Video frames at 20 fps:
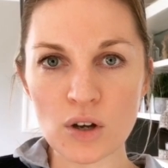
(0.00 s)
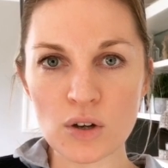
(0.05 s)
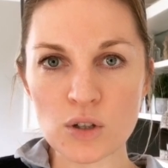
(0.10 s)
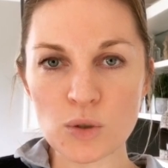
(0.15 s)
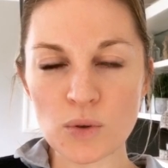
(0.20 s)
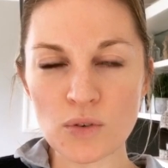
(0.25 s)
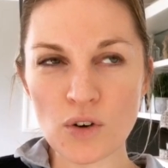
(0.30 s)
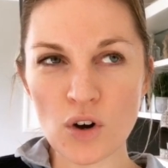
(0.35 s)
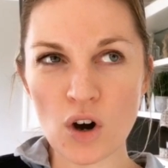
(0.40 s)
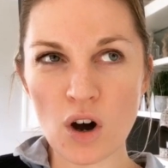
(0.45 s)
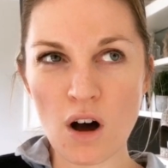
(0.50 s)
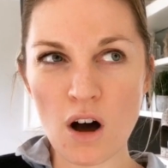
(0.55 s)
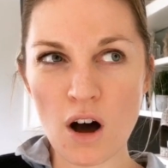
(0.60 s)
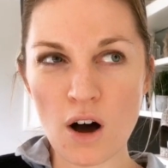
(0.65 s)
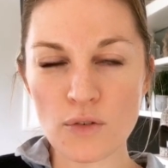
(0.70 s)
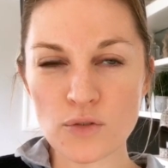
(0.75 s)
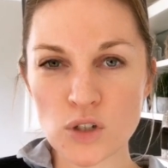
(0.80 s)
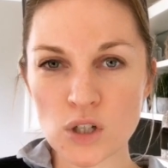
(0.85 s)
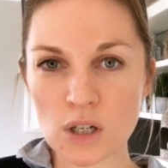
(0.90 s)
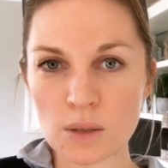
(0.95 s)
We've got half
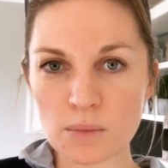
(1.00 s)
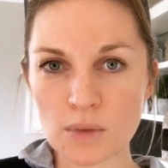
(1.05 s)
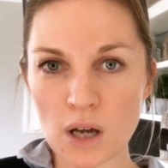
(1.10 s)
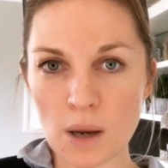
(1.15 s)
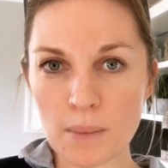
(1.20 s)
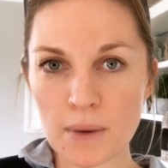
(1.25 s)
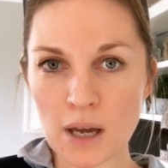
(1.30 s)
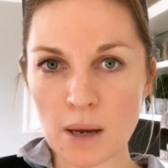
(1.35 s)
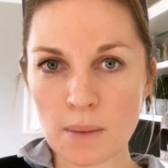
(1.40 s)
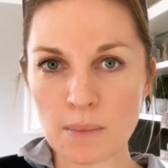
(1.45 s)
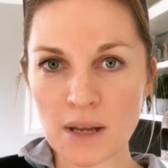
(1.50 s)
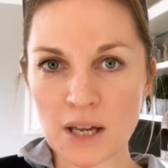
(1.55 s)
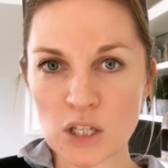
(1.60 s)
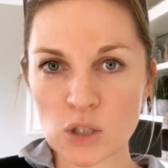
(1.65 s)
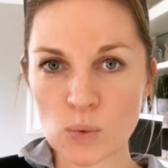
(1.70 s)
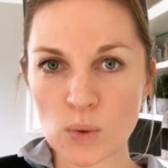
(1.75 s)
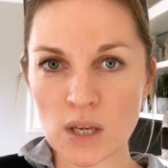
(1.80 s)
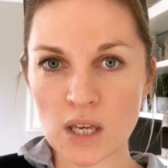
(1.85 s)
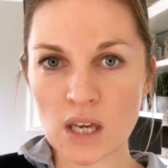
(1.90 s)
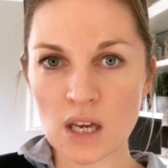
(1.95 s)
term coming up next
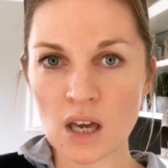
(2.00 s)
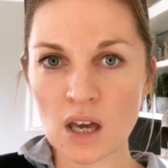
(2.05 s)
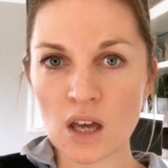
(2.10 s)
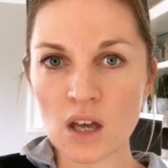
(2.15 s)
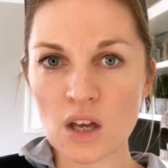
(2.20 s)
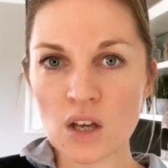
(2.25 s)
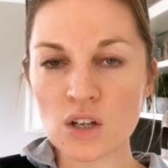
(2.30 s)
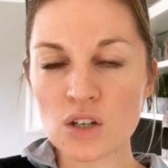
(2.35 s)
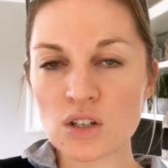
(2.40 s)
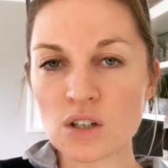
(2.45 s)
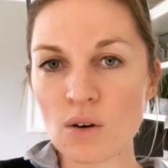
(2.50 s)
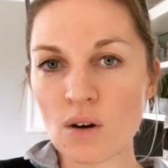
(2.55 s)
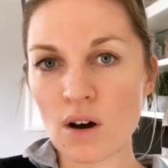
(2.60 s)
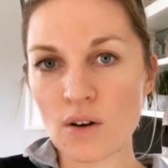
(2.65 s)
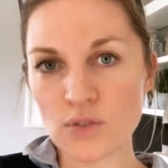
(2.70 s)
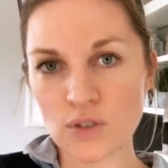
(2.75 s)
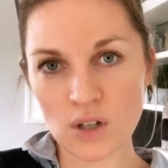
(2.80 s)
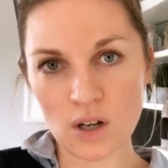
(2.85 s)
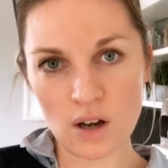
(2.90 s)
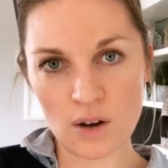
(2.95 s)
week, so after
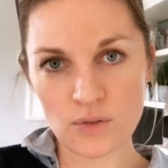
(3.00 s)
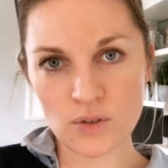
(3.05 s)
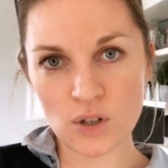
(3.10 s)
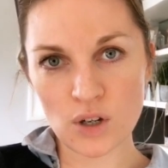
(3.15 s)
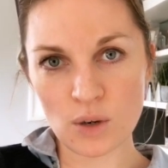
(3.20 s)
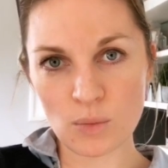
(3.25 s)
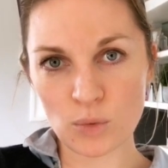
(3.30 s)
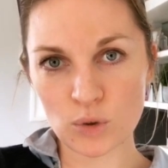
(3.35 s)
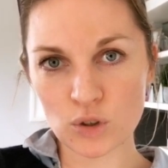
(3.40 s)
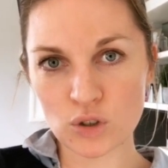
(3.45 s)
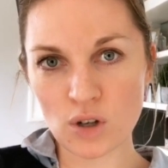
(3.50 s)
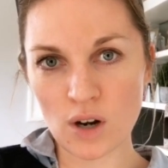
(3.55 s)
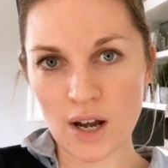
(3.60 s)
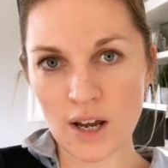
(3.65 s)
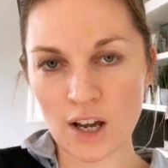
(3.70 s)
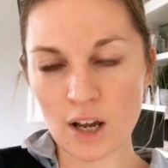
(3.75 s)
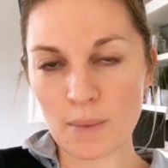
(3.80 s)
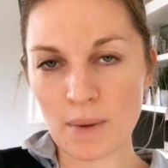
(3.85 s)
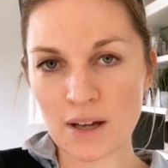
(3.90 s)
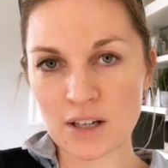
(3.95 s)
half term we'll try and go
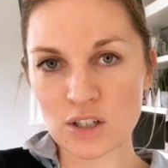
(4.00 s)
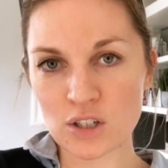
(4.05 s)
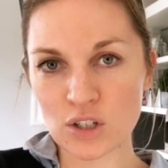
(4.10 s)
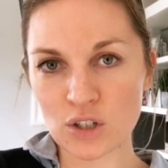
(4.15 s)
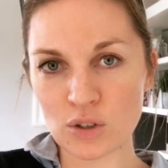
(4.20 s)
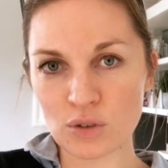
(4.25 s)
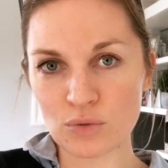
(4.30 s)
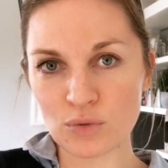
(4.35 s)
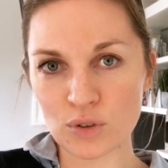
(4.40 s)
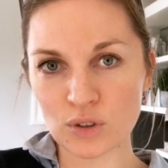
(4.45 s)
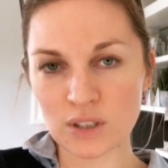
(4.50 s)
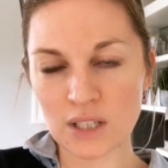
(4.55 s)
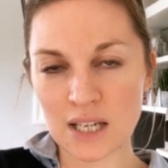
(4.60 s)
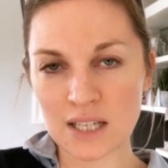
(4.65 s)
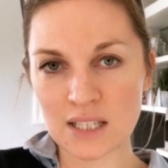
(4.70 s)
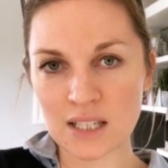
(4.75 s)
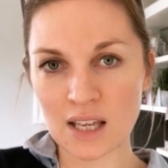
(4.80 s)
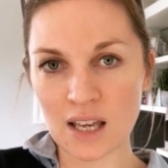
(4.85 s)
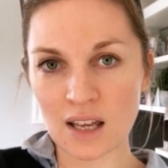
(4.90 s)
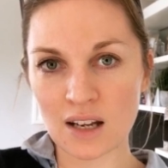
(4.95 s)
back to full days
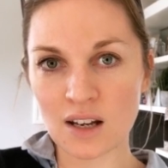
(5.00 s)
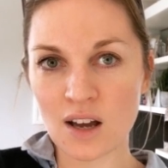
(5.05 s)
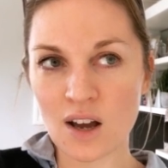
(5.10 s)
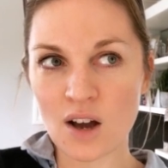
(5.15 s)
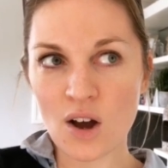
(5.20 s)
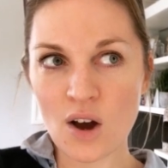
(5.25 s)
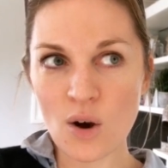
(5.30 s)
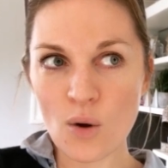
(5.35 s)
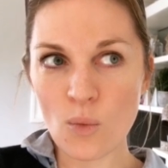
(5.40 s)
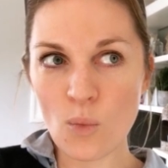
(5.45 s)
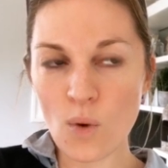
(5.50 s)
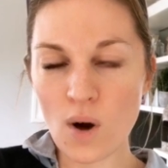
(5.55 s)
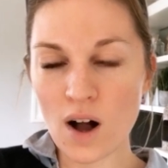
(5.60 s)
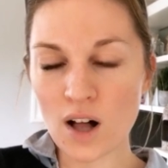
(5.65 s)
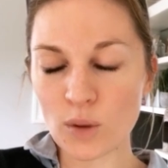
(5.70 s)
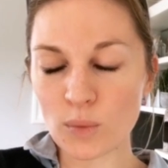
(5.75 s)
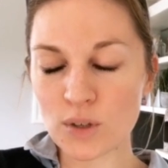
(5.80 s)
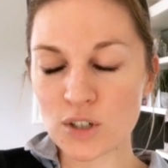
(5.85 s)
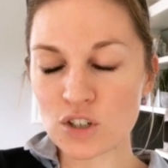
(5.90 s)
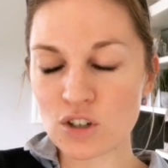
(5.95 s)
again while we
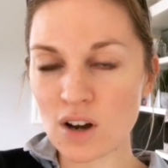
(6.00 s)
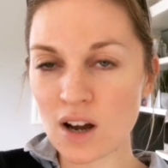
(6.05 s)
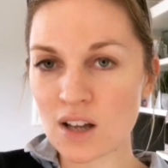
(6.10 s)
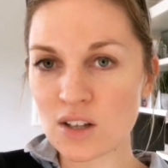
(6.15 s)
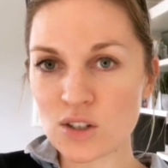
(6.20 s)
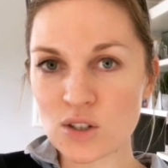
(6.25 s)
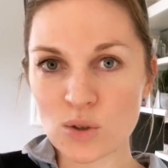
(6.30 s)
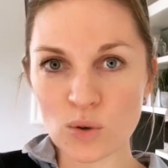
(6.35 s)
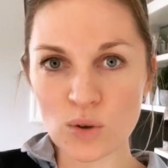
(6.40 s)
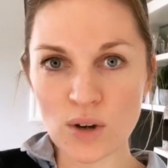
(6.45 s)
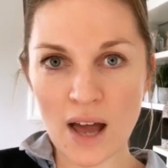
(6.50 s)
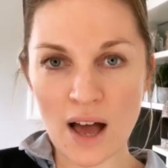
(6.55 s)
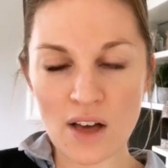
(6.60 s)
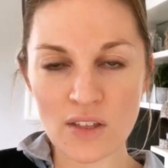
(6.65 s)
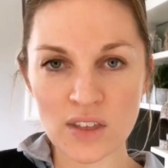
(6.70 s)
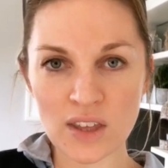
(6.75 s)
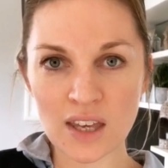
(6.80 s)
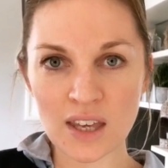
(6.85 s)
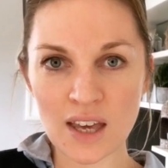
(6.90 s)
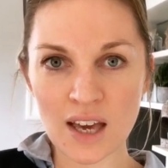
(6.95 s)
try and sort out the
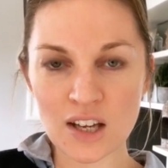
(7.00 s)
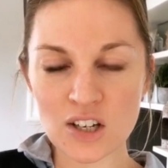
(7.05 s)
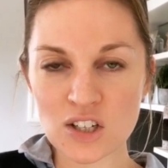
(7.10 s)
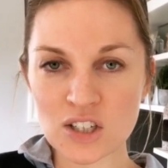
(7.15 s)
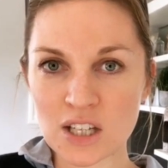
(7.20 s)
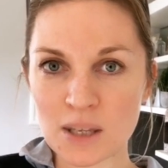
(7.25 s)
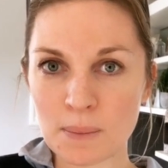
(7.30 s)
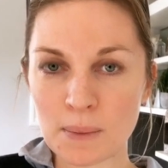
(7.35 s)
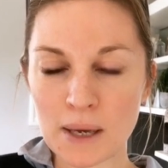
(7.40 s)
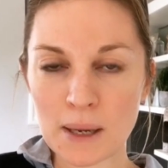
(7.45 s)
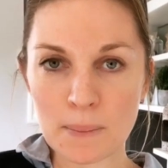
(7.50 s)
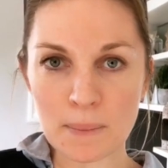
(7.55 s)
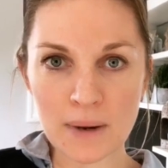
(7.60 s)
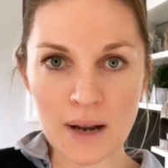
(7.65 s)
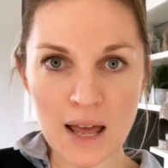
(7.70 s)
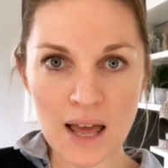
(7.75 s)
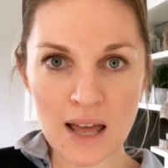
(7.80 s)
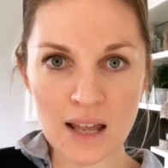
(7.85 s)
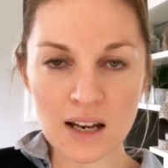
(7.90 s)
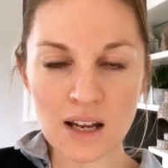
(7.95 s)
EHCP
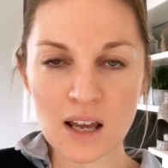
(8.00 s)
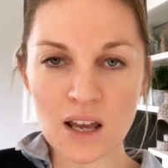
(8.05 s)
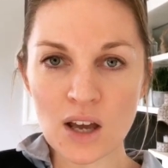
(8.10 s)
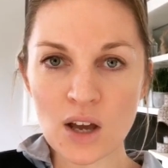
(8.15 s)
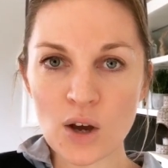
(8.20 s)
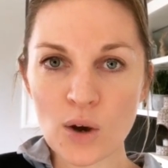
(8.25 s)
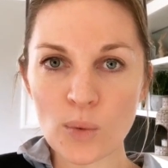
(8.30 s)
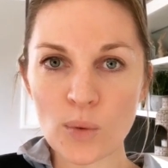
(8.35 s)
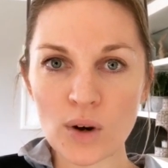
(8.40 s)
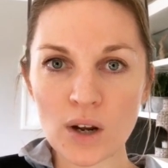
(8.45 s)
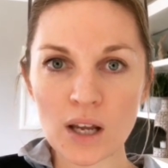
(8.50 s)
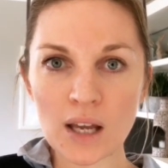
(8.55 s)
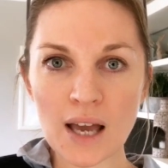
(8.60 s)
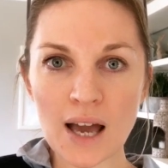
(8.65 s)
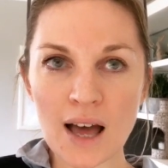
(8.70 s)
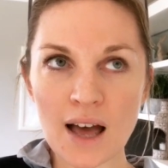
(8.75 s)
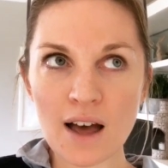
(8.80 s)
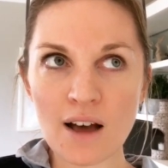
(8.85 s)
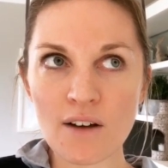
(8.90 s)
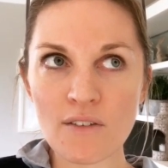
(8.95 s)
plan, where we
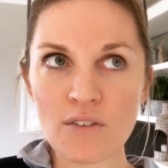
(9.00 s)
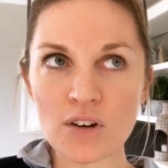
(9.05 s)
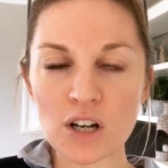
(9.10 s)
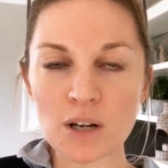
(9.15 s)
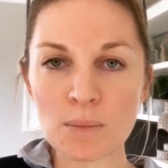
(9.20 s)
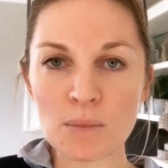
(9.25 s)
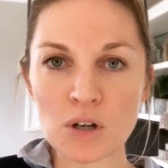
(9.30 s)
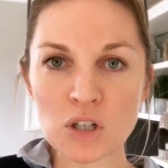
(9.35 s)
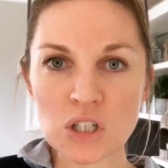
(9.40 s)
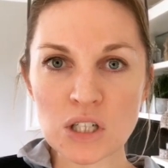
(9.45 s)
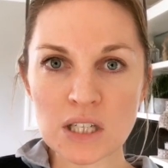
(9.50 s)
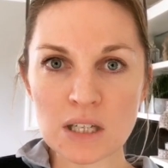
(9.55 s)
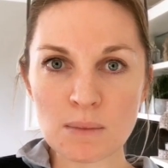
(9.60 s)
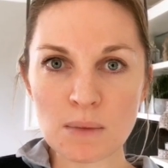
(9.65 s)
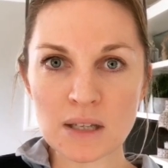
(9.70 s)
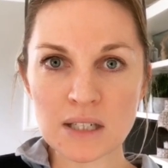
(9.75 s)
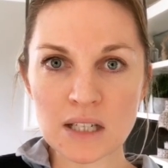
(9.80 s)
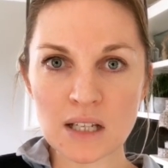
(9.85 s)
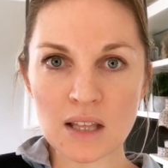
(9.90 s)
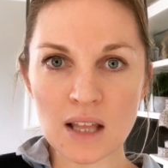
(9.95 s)
have an emergency
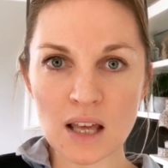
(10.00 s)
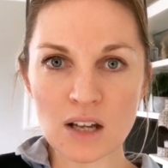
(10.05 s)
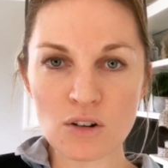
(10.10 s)
meeting the end of